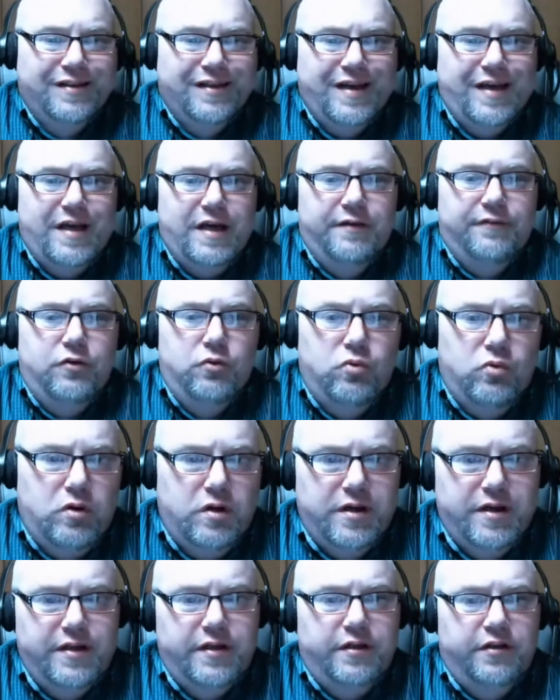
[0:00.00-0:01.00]
Hey
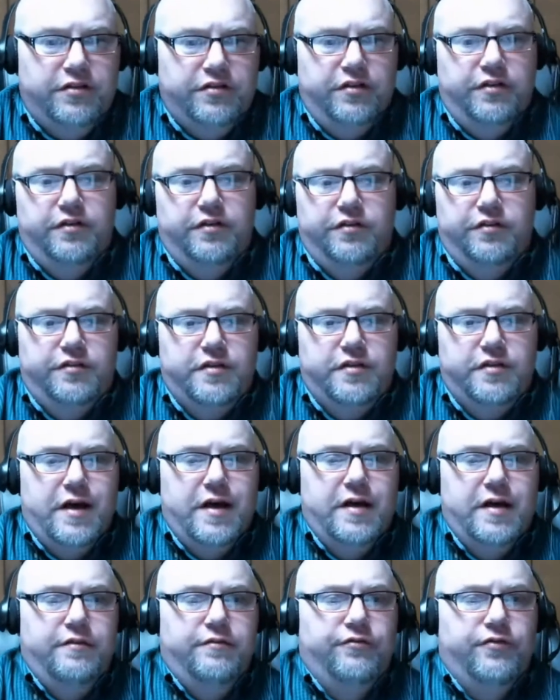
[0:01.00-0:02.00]
everyone, this is
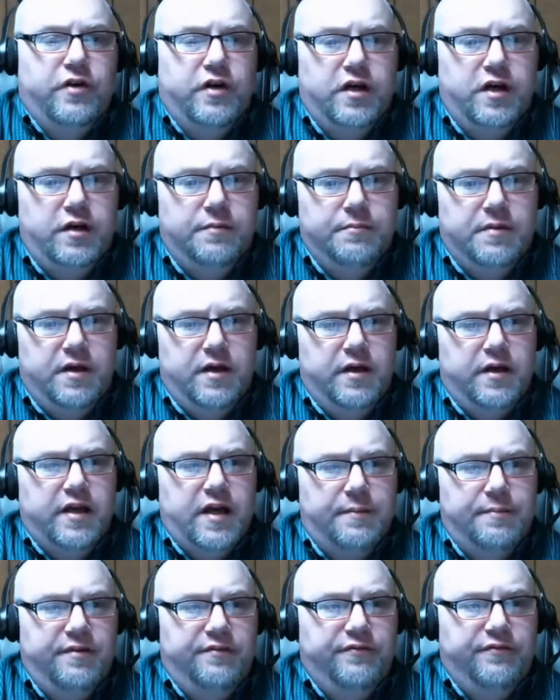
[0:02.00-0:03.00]
Todd from
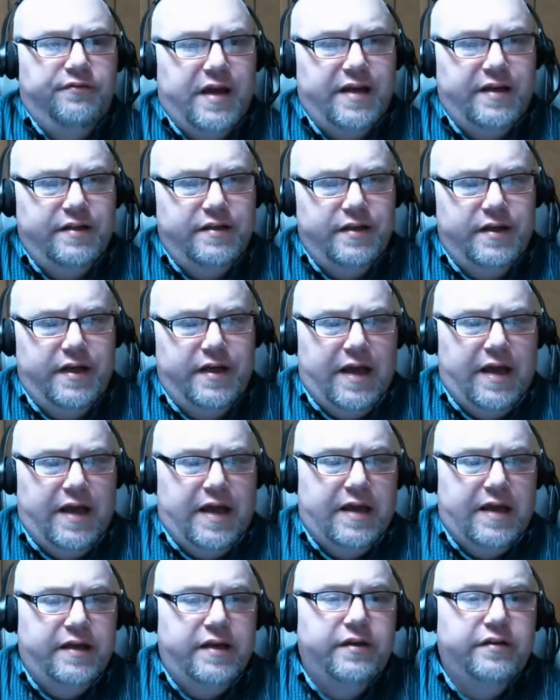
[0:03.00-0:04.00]
Copyflight,
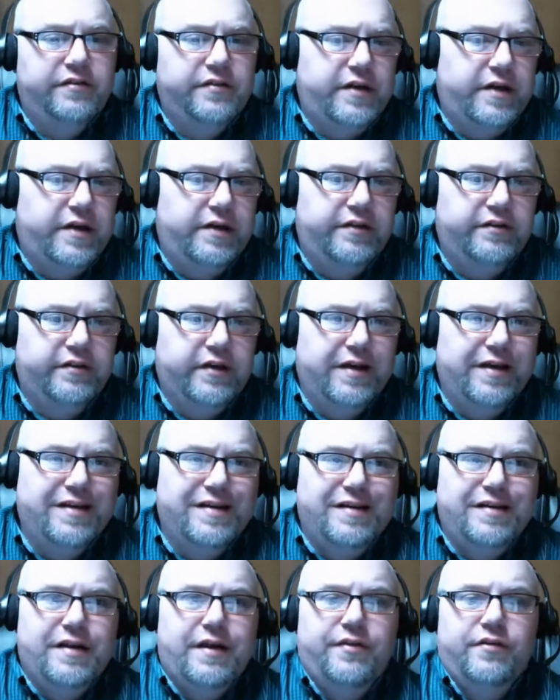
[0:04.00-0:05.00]
and this is
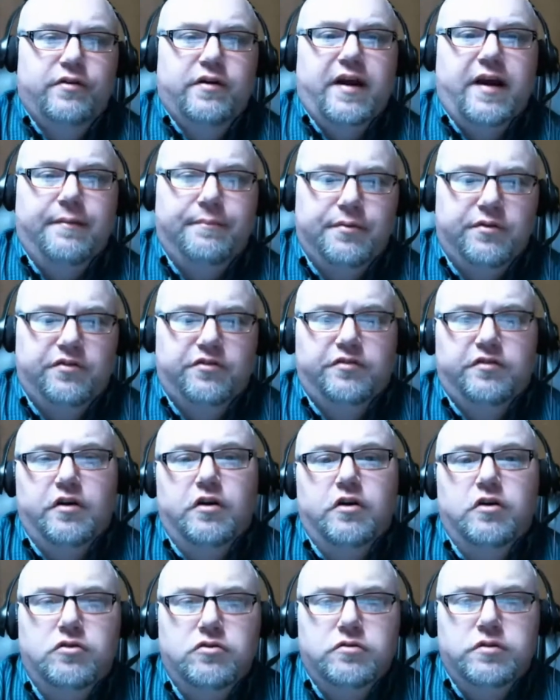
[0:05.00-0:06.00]
another
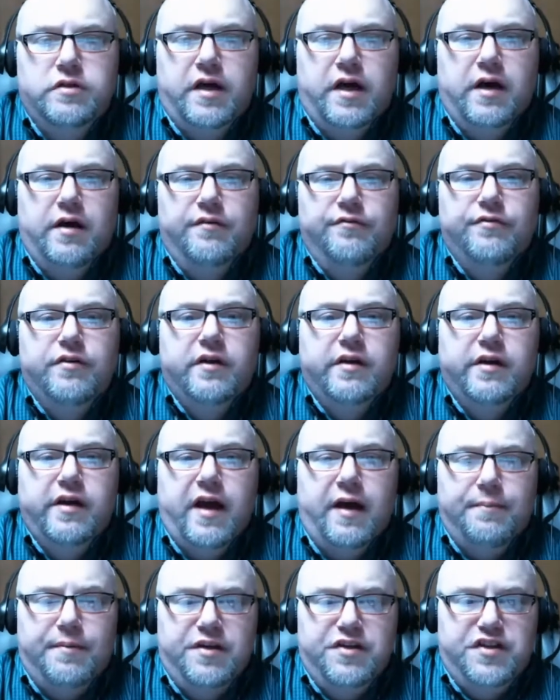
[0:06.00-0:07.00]
episode of
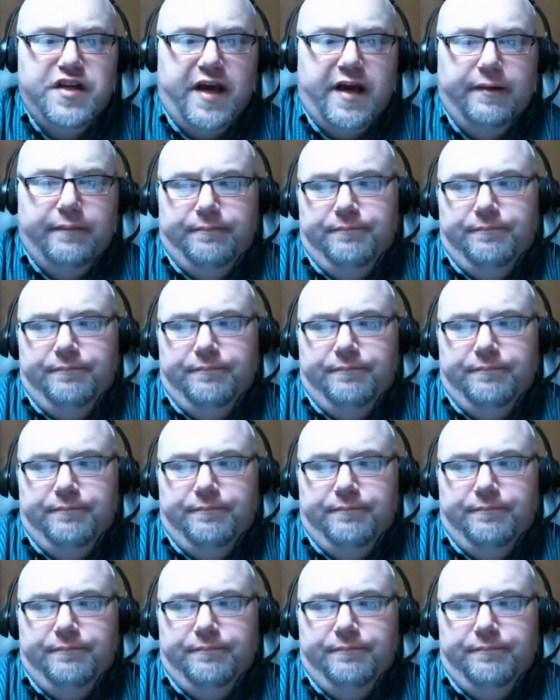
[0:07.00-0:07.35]
Copychat.